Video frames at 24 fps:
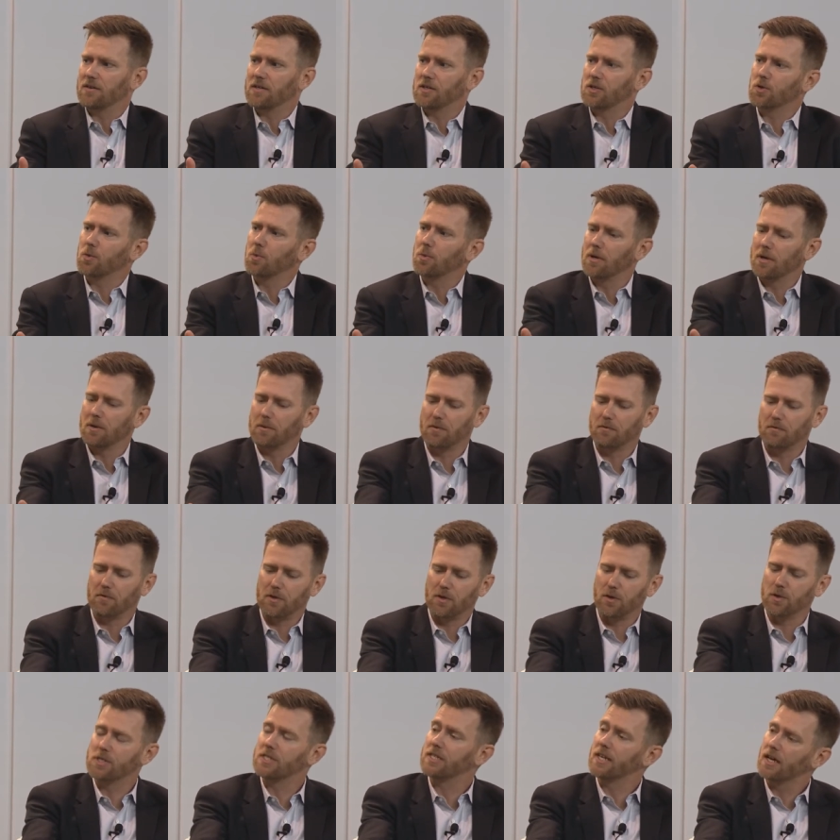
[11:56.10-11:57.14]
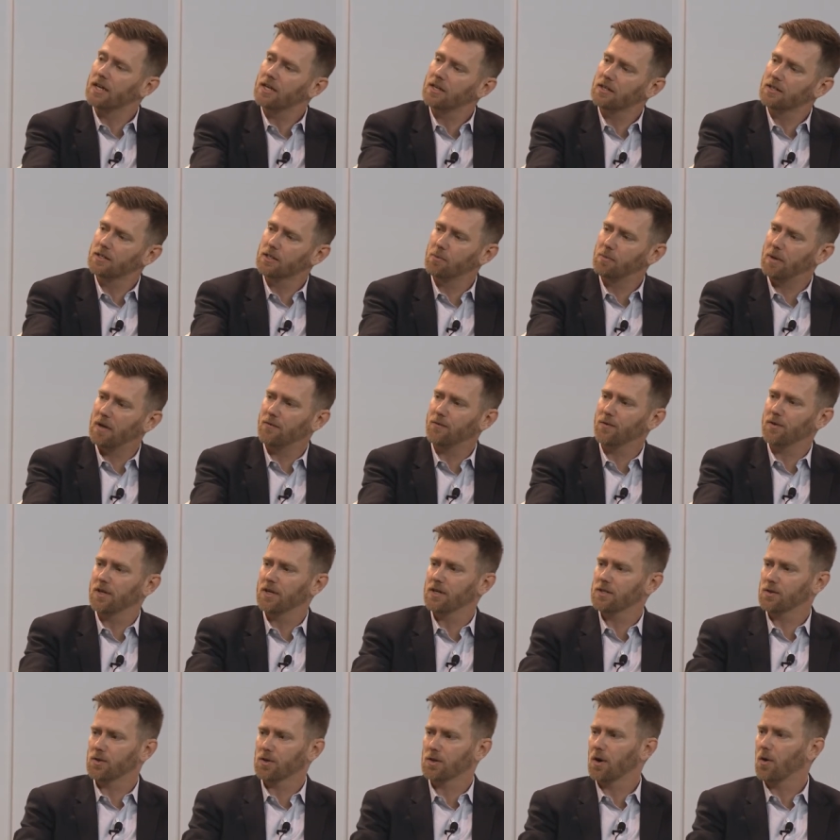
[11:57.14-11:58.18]
should we use debt to pay for
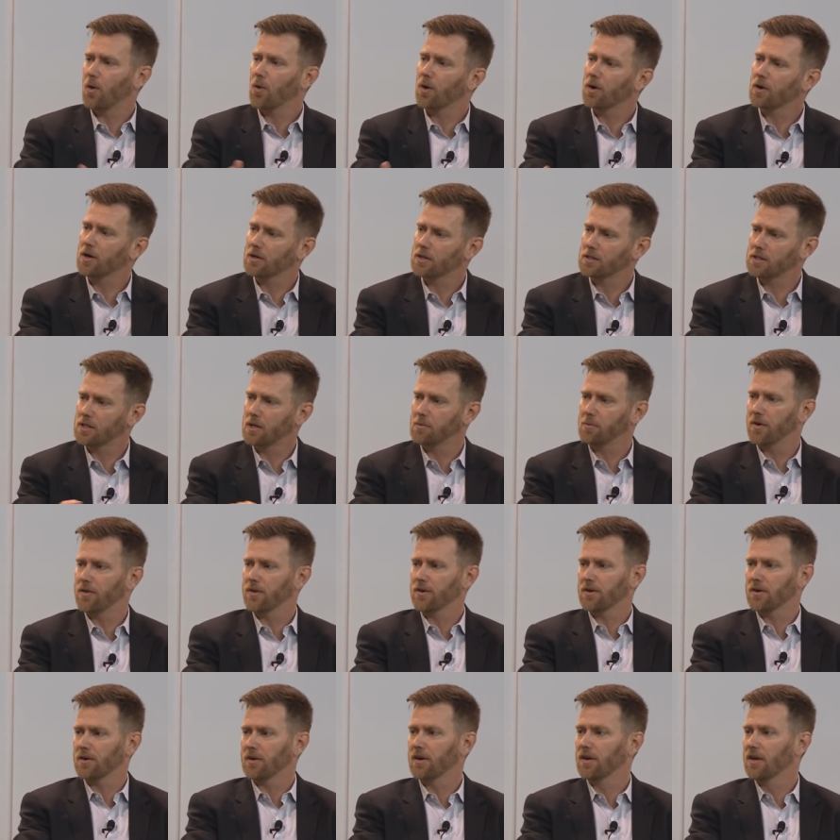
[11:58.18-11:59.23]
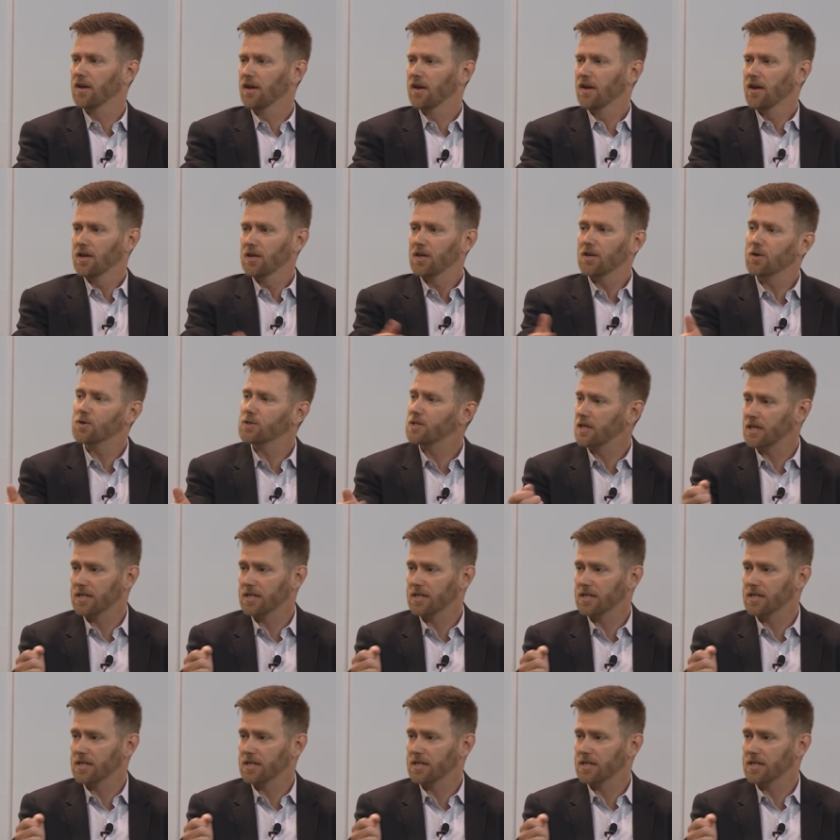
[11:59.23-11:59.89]
this, right. or, or some other? Use